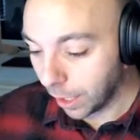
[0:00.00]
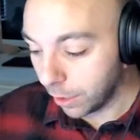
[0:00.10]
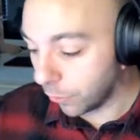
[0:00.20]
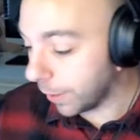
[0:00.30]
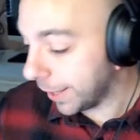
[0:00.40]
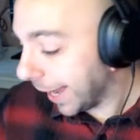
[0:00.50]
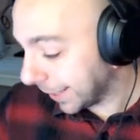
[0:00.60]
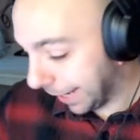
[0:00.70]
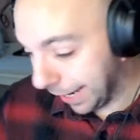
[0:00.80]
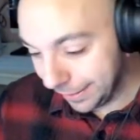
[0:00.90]
So in that
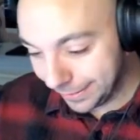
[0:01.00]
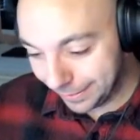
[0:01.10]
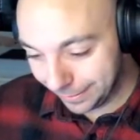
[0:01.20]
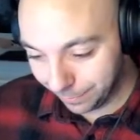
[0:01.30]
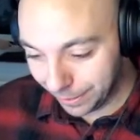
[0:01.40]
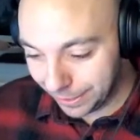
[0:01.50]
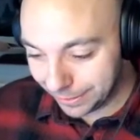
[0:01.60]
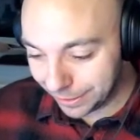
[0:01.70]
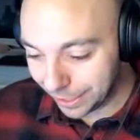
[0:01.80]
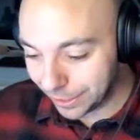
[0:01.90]
case, we need
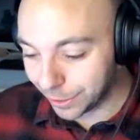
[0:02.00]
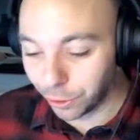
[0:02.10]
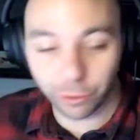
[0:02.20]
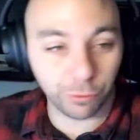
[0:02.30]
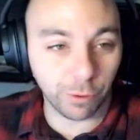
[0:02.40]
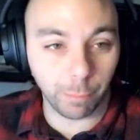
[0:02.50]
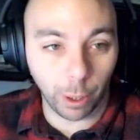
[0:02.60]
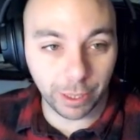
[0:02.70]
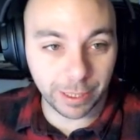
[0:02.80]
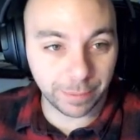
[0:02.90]
to change the colour of
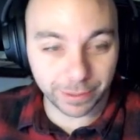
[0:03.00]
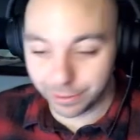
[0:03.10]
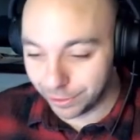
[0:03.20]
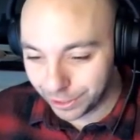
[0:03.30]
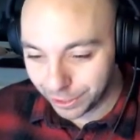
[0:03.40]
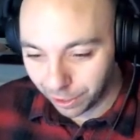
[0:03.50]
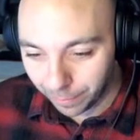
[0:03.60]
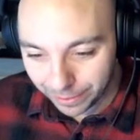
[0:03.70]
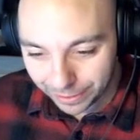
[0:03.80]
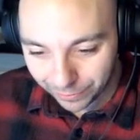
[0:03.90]
Molly because she can't
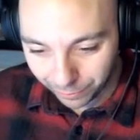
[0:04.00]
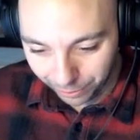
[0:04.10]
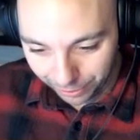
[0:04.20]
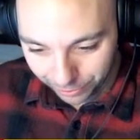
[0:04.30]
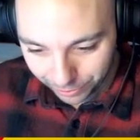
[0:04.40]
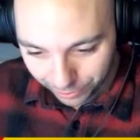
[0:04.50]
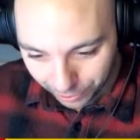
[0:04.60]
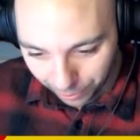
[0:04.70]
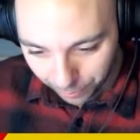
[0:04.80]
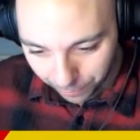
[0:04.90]
be this colour.
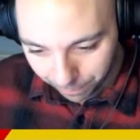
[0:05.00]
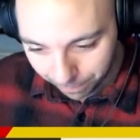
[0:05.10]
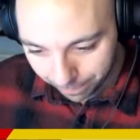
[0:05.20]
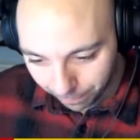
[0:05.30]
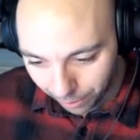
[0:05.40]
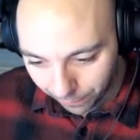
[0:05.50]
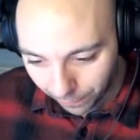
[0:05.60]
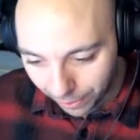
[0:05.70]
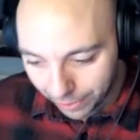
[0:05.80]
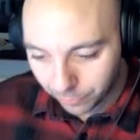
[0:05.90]
So...
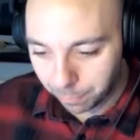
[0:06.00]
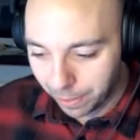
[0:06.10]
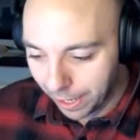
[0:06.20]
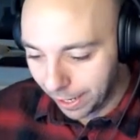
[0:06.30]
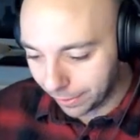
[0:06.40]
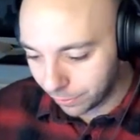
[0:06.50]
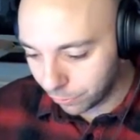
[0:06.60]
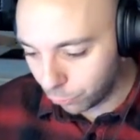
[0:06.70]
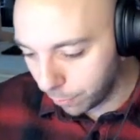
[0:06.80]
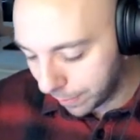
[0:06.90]
modify, expand,
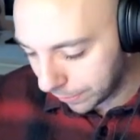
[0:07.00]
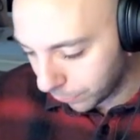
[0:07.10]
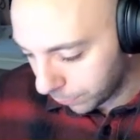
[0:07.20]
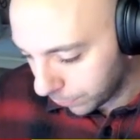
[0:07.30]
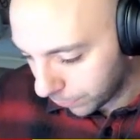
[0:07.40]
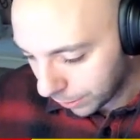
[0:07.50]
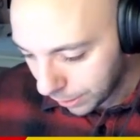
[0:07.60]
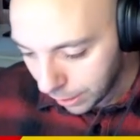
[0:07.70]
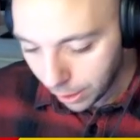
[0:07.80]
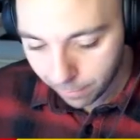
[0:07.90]
two pixels.
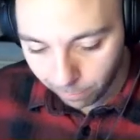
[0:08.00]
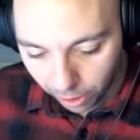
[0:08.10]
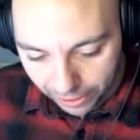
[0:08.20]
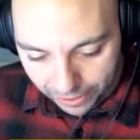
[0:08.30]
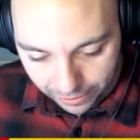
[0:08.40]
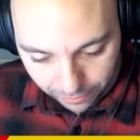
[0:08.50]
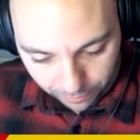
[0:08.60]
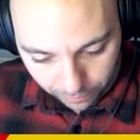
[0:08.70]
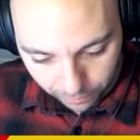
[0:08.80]
Molly!